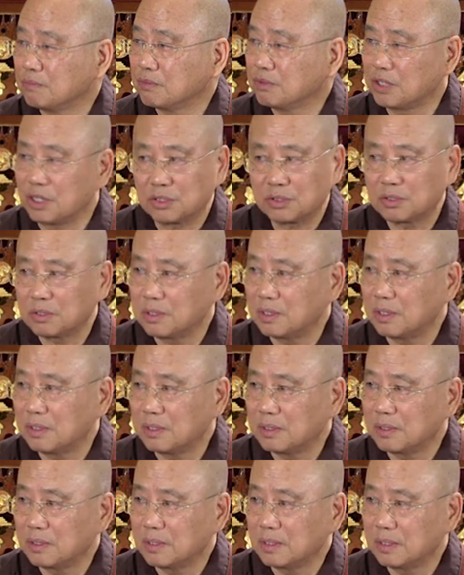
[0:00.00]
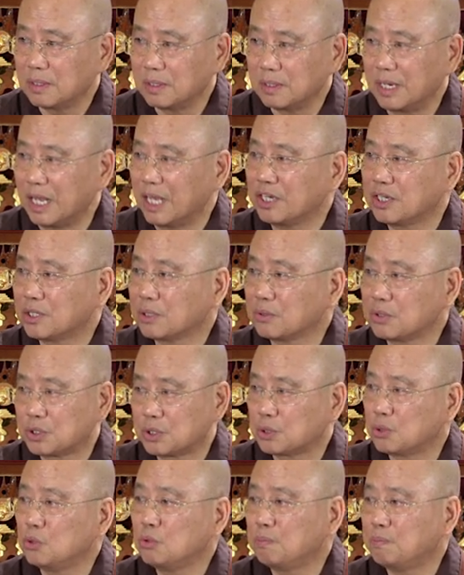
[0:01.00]
just lentil
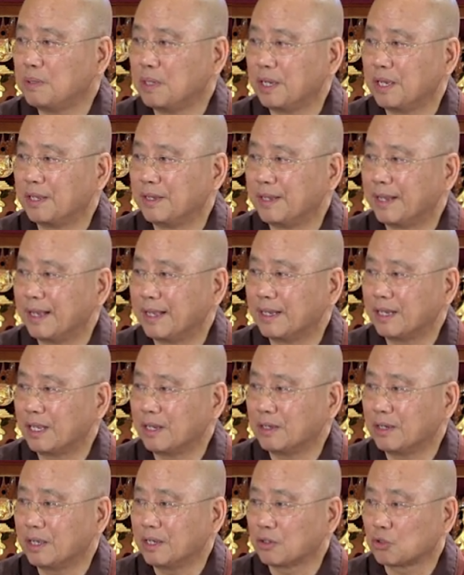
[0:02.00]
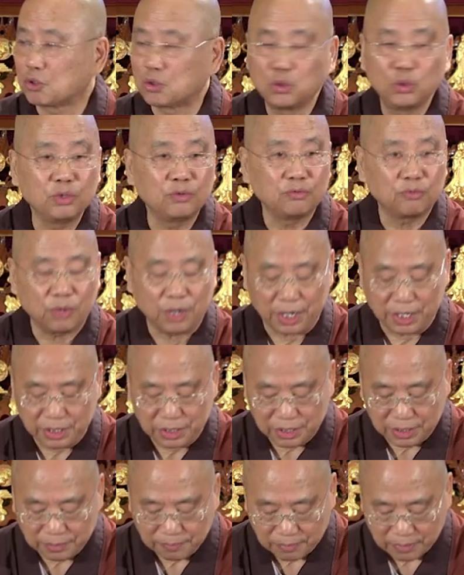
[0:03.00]
soup and kut
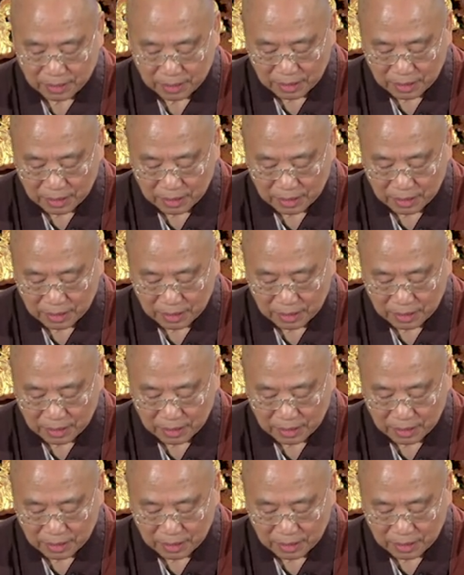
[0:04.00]
rice.